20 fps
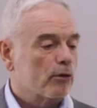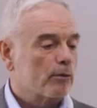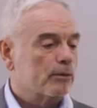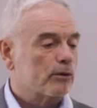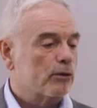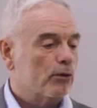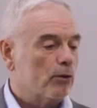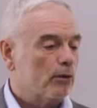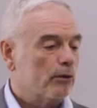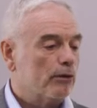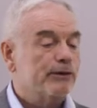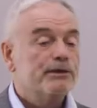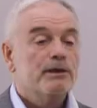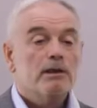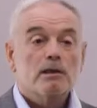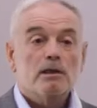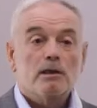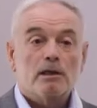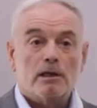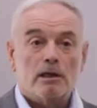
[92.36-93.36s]
gold
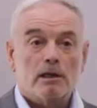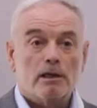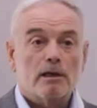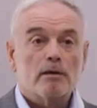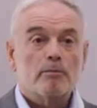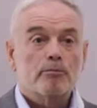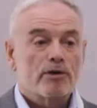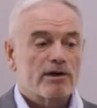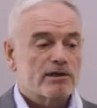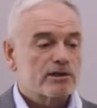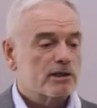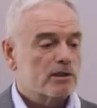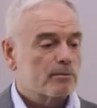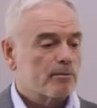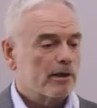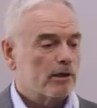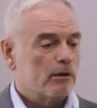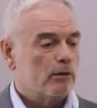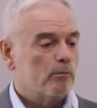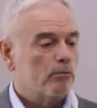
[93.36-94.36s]
in precious
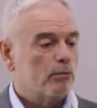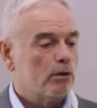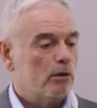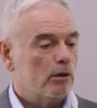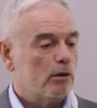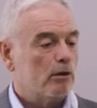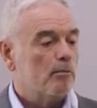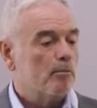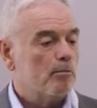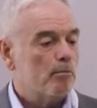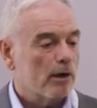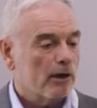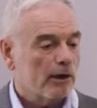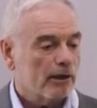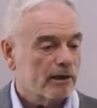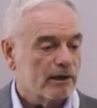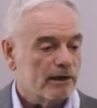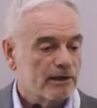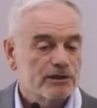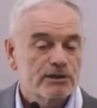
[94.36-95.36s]
metal bull
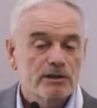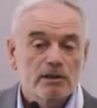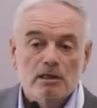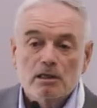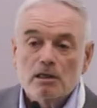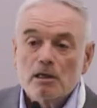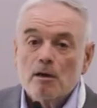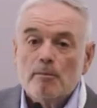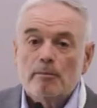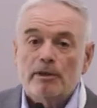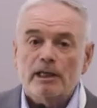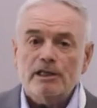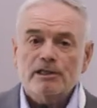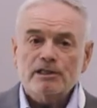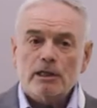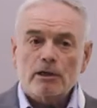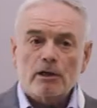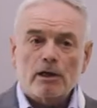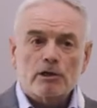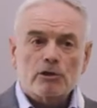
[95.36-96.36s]
markets. But let's
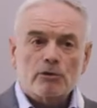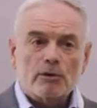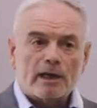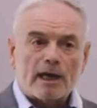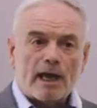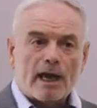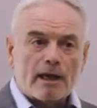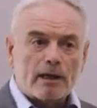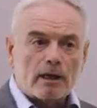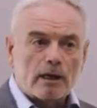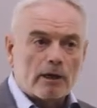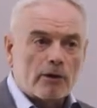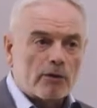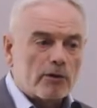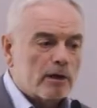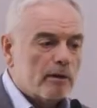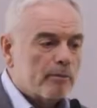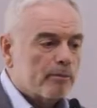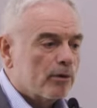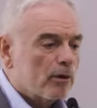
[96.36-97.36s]
get on to our
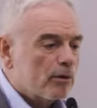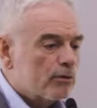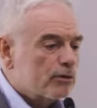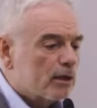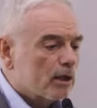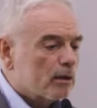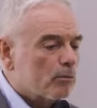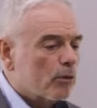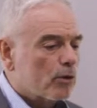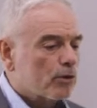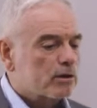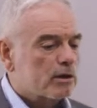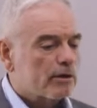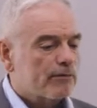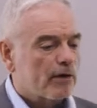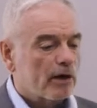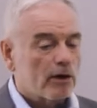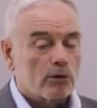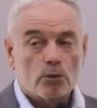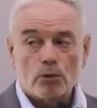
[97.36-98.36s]
Candelaria project. Most
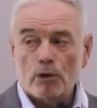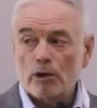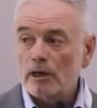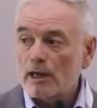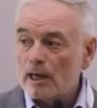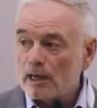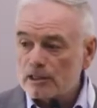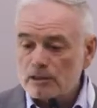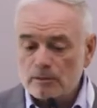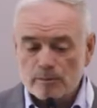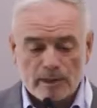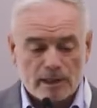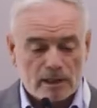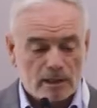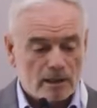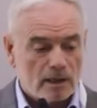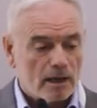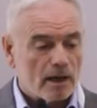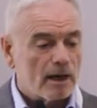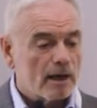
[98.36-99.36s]
of our work has
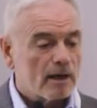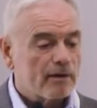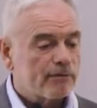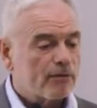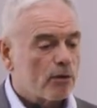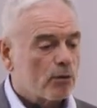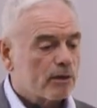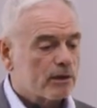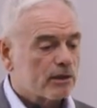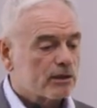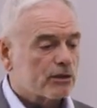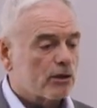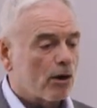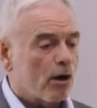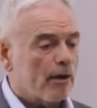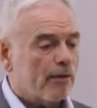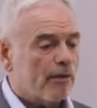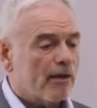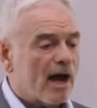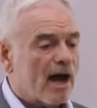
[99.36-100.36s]
been focused
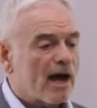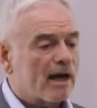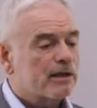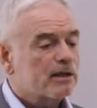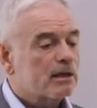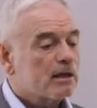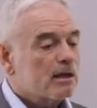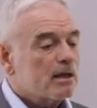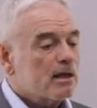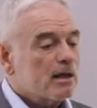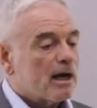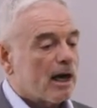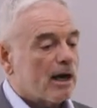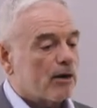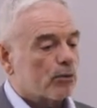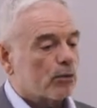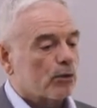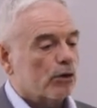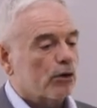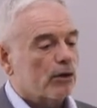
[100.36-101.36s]
on that,
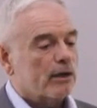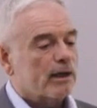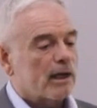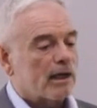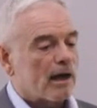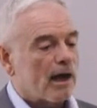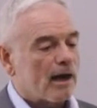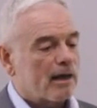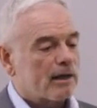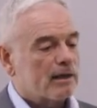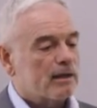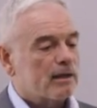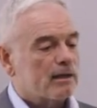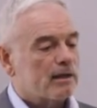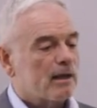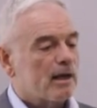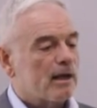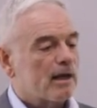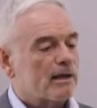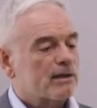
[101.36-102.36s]
and we're looking at,
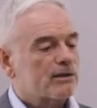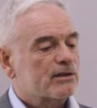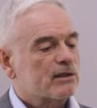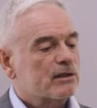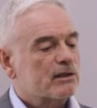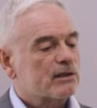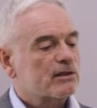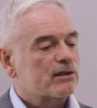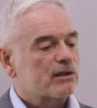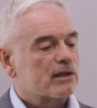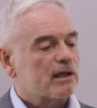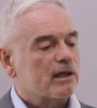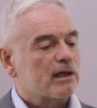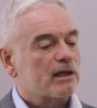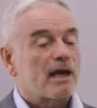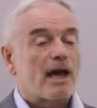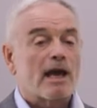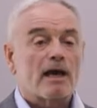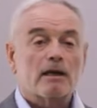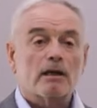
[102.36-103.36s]
in essence, the
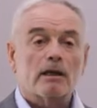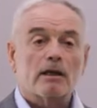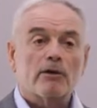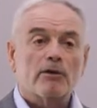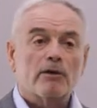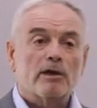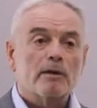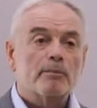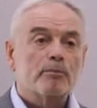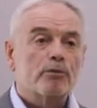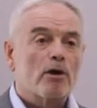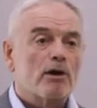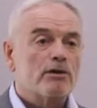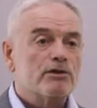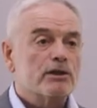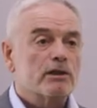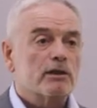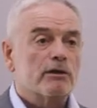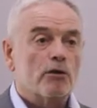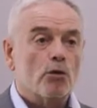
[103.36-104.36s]
Candelaria
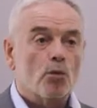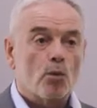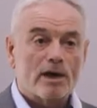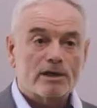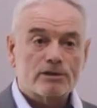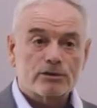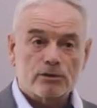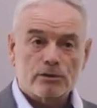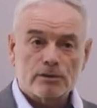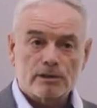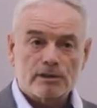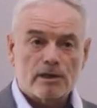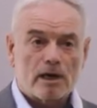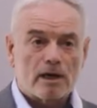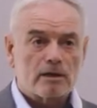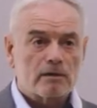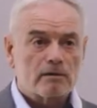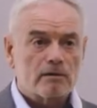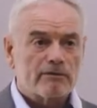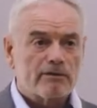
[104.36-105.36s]
project on the western
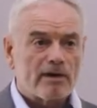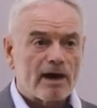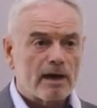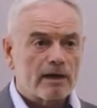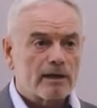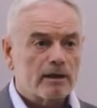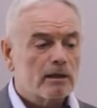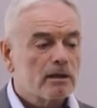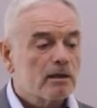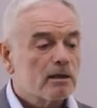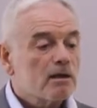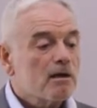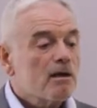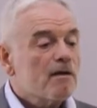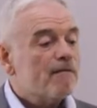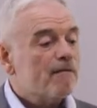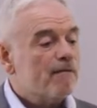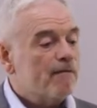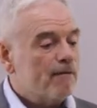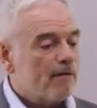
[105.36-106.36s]
side of Nevada,
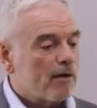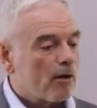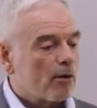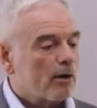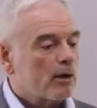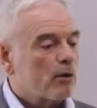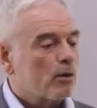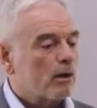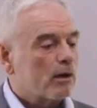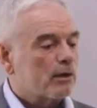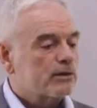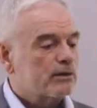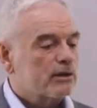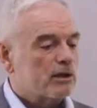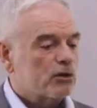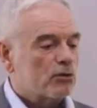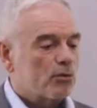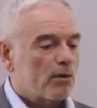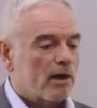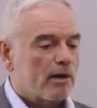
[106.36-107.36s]
very well
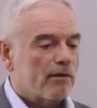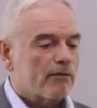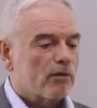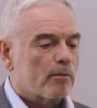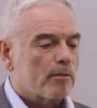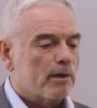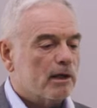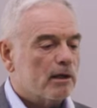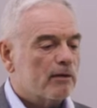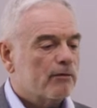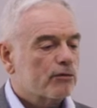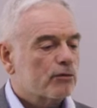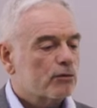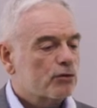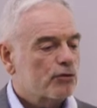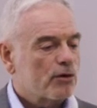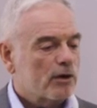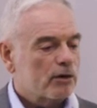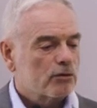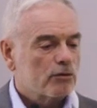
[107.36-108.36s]
situated from an
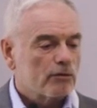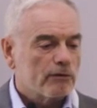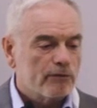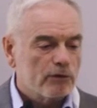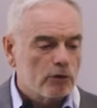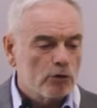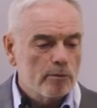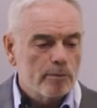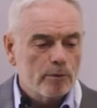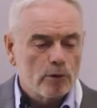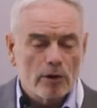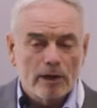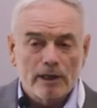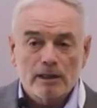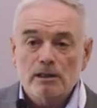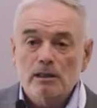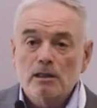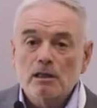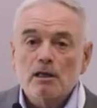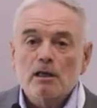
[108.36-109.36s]
infrastructure
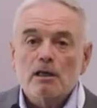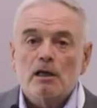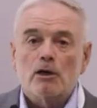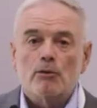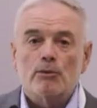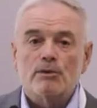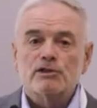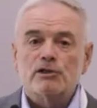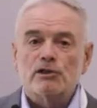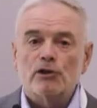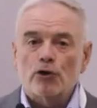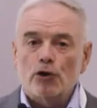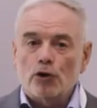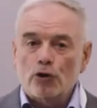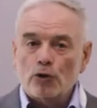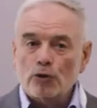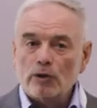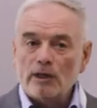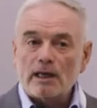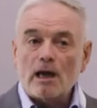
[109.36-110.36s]
viewpoint. It was an
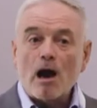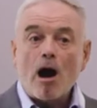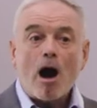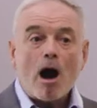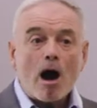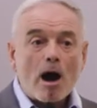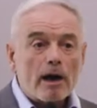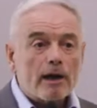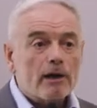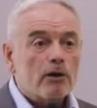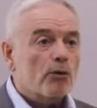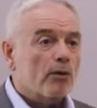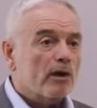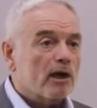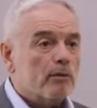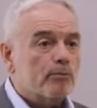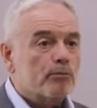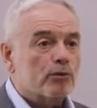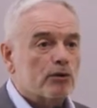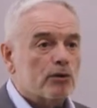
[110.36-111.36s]
early
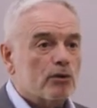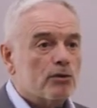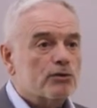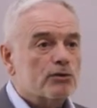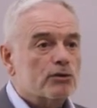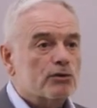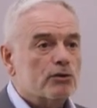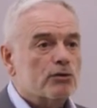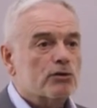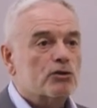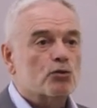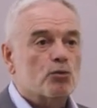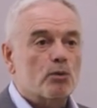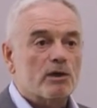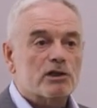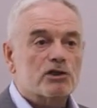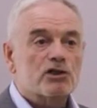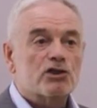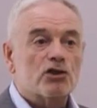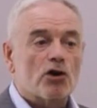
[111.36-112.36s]
high-grade producer,
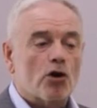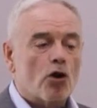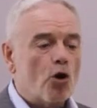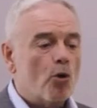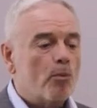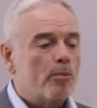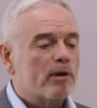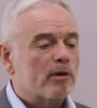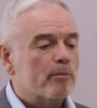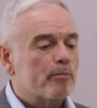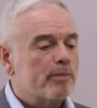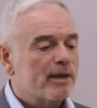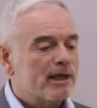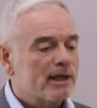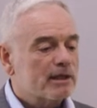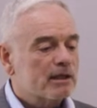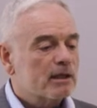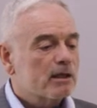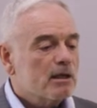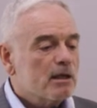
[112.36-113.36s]
switched to open
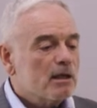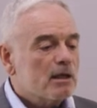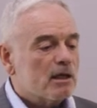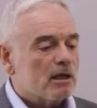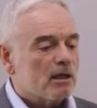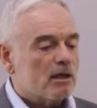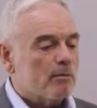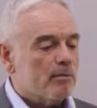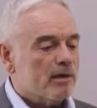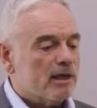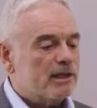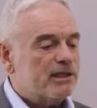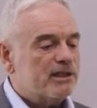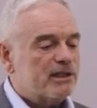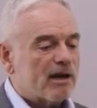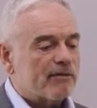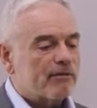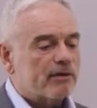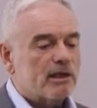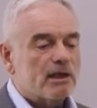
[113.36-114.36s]
pit in the
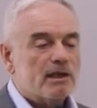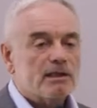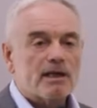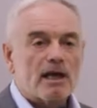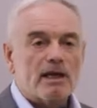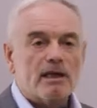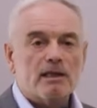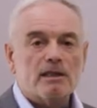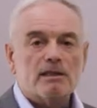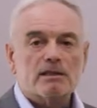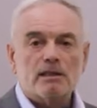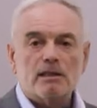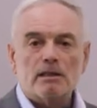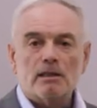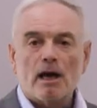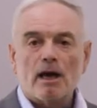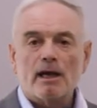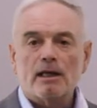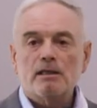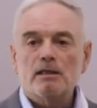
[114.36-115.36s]
mid-70s, 80s,
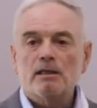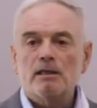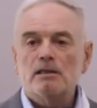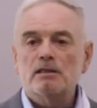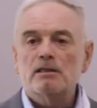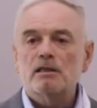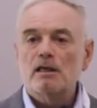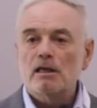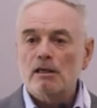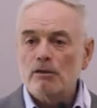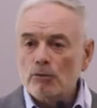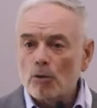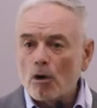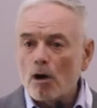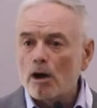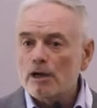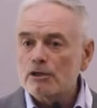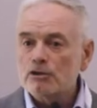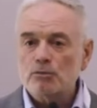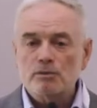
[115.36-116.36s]
and 90s.
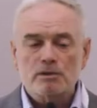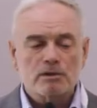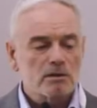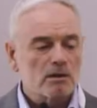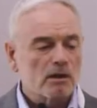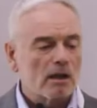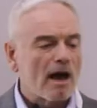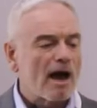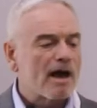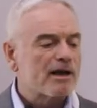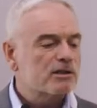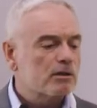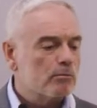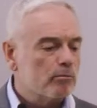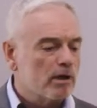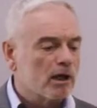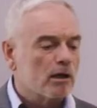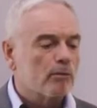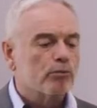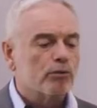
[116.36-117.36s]
Kinross was the
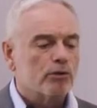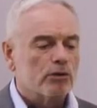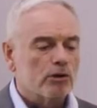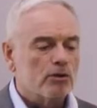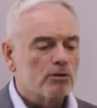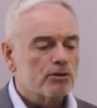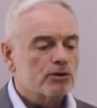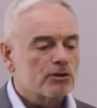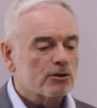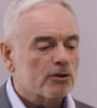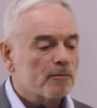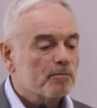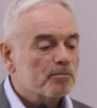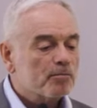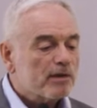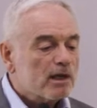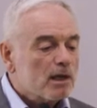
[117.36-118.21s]
last big producer.